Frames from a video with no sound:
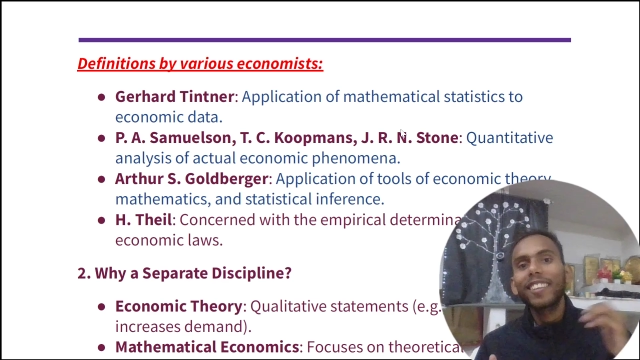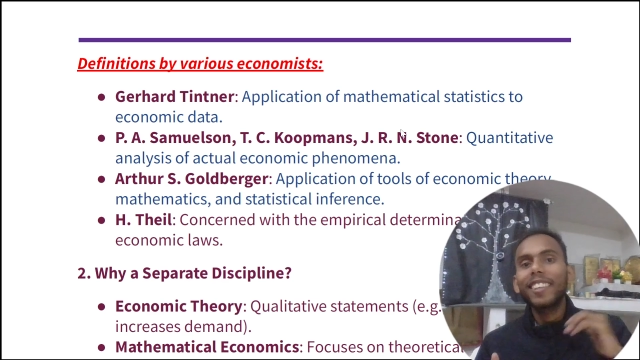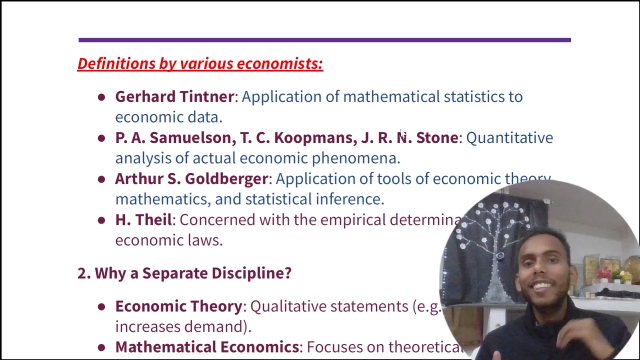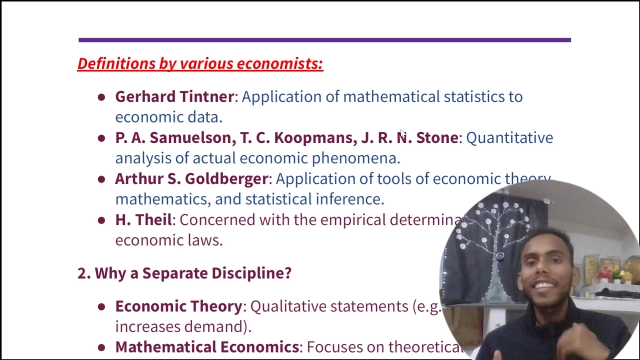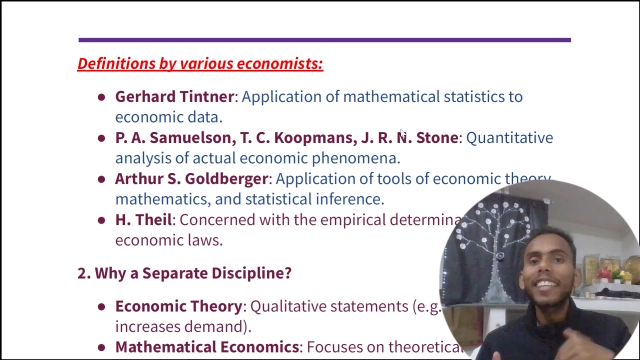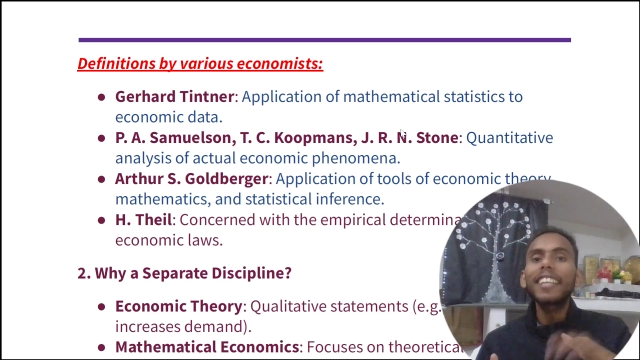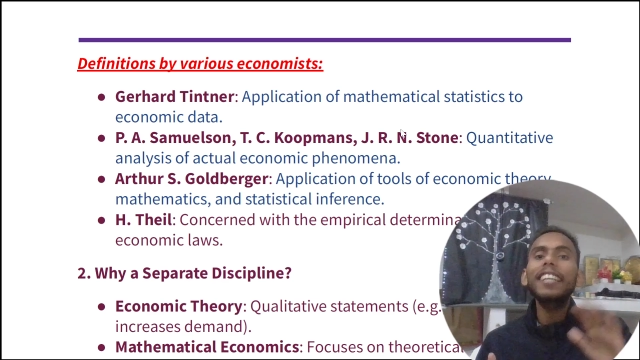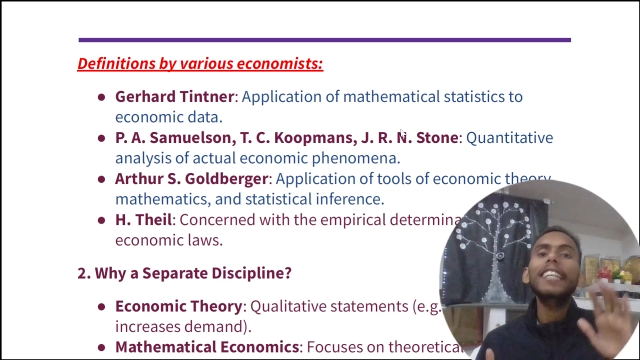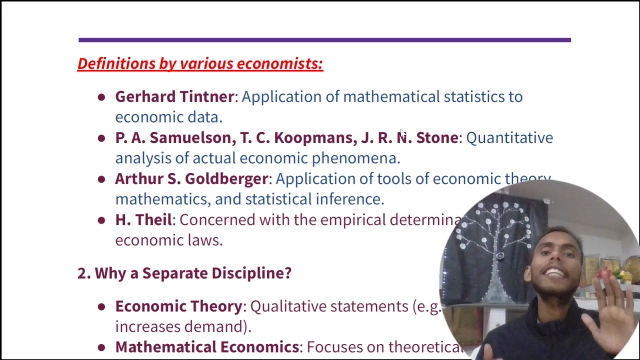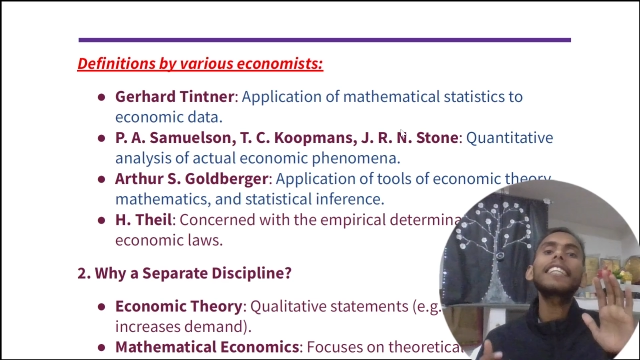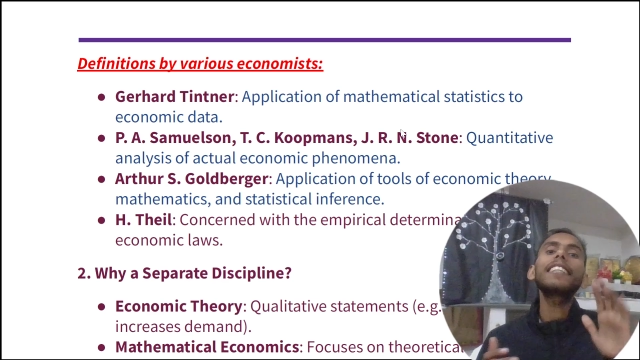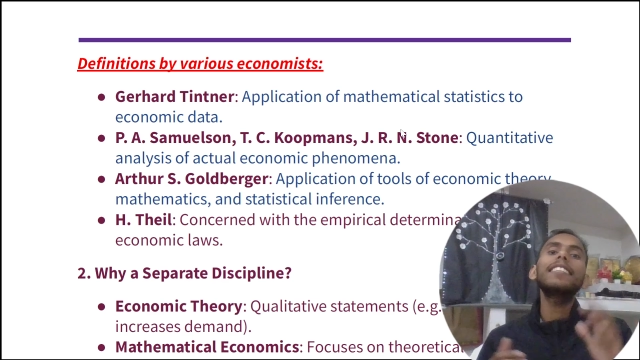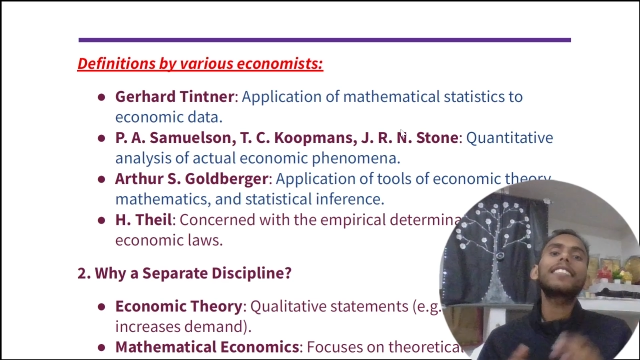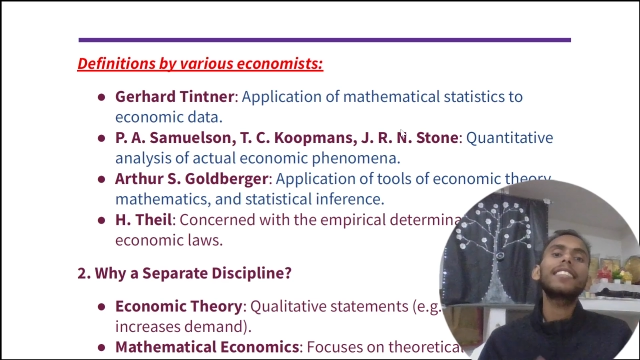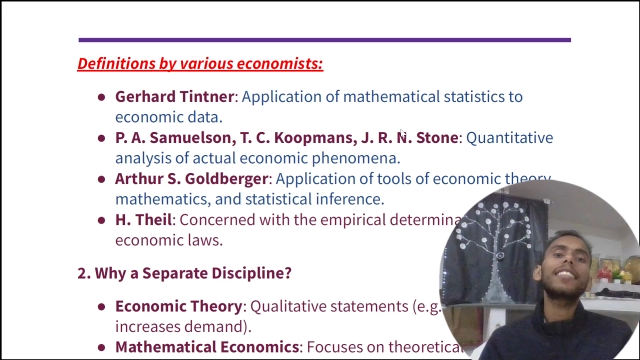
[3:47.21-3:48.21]
the
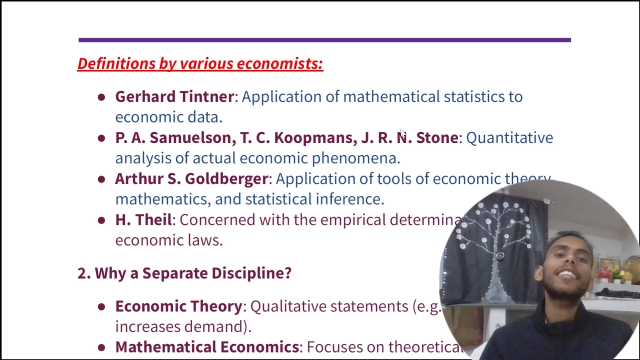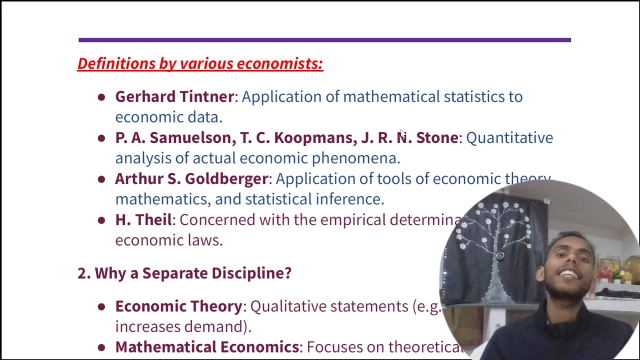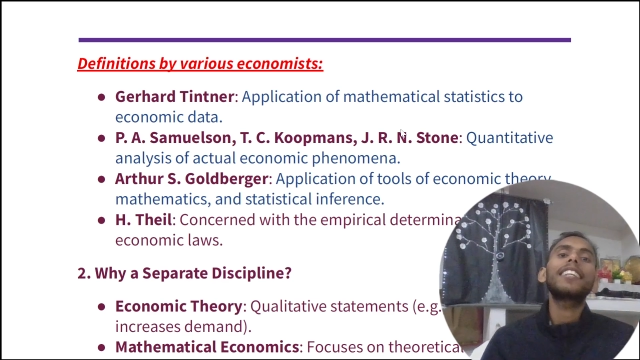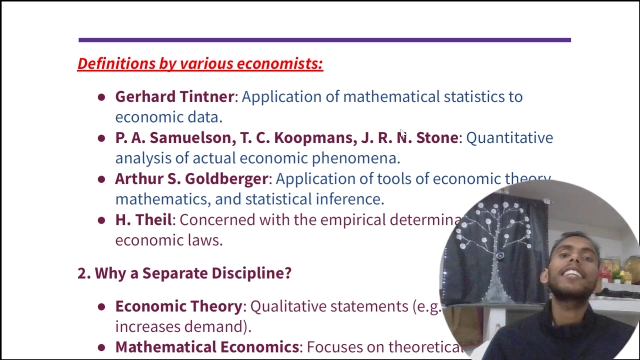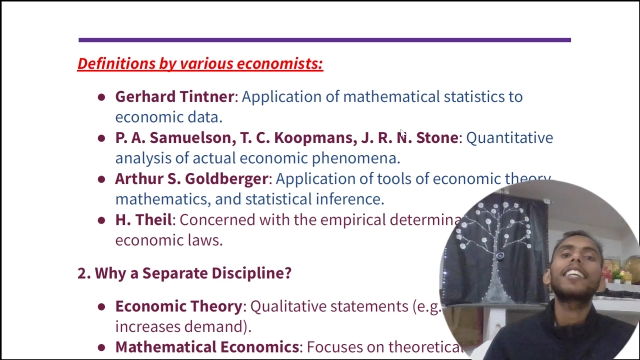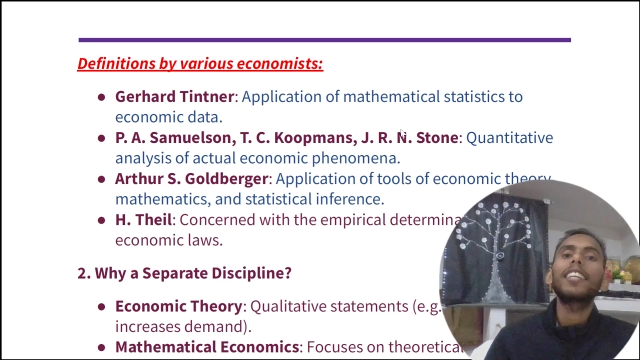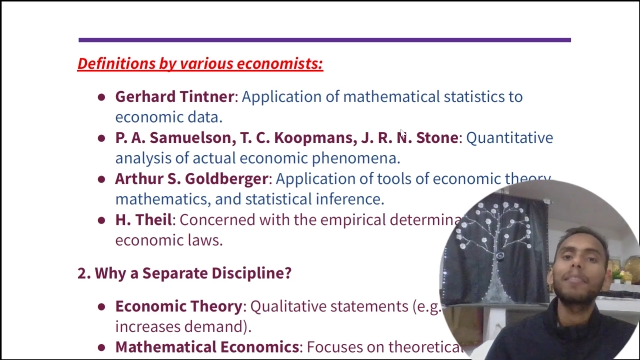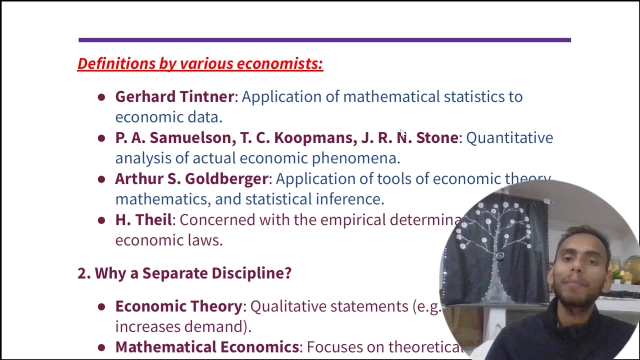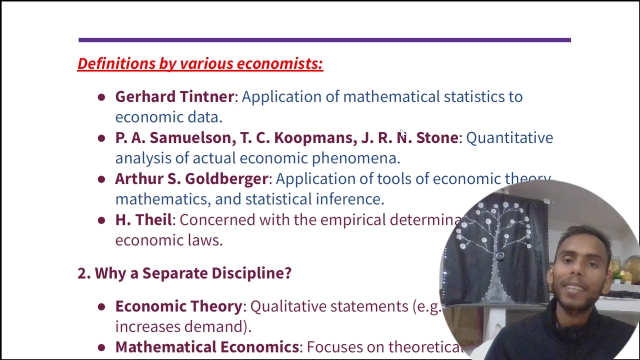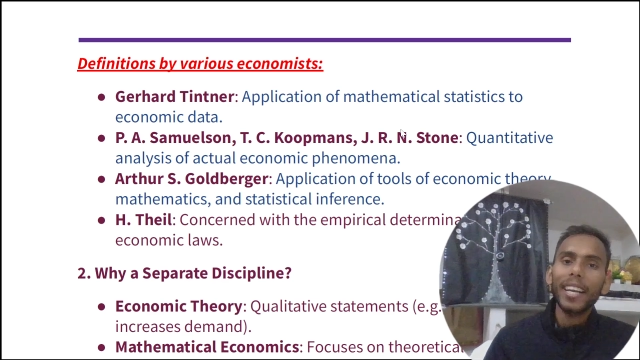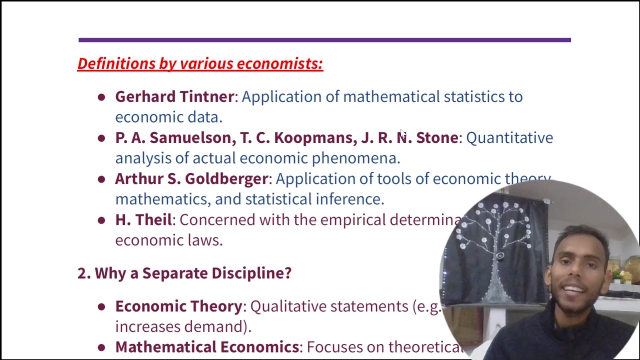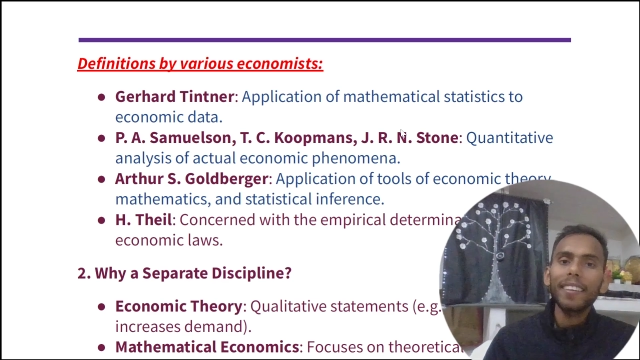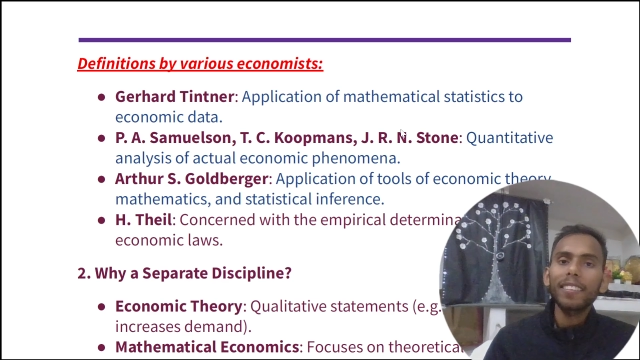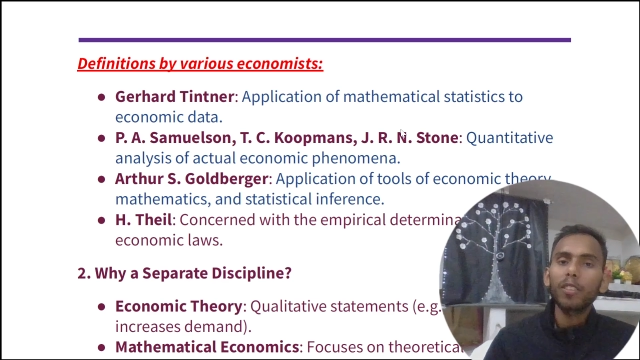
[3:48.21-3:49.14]
increase in the income, right?